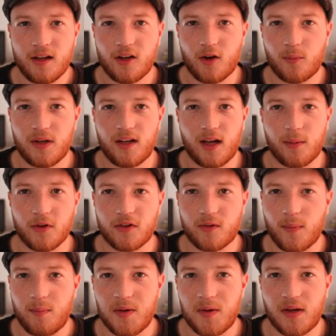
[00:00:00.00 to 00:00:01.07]
you know, being able
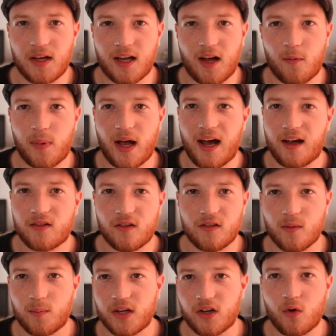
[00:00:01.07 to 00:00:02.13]
to maybe pick out
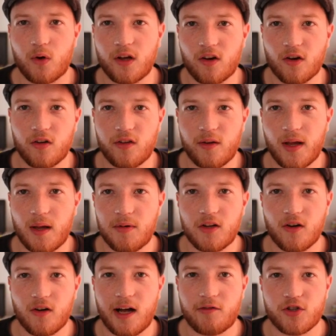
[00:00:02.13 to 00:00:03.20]
passes a bit quicker than maybe
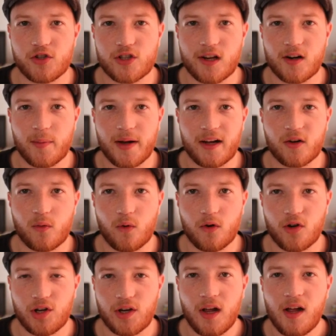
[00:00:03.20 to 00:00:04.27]
your average center back
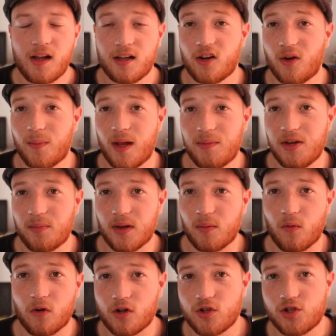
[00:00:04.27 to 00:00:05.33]
would, you know, maybe a
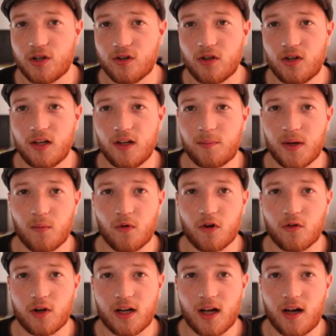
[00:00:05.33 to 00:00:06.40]
bit more agility, a bit
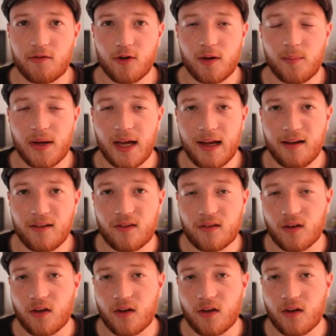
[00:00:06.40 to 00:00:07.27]
more recovery pace.